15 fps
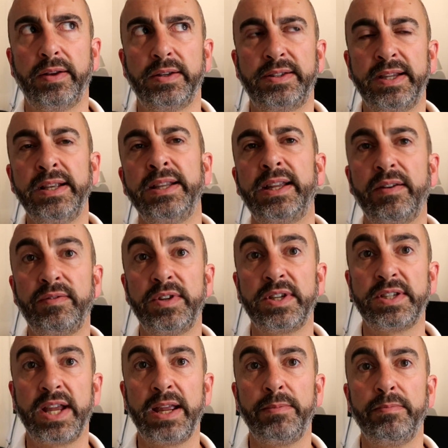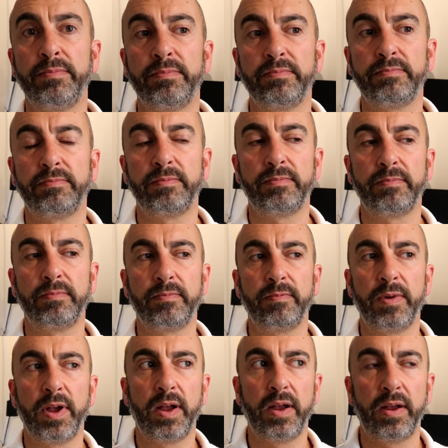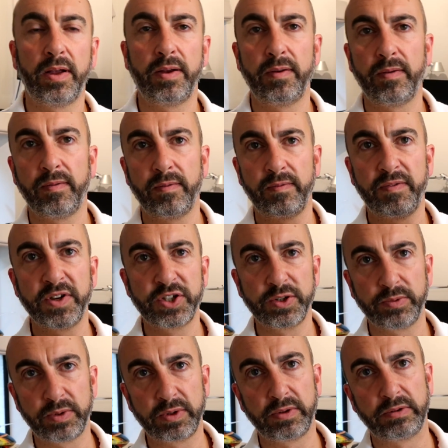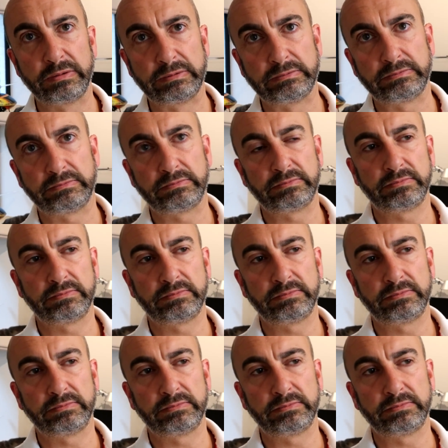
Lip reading: didn't give the same visual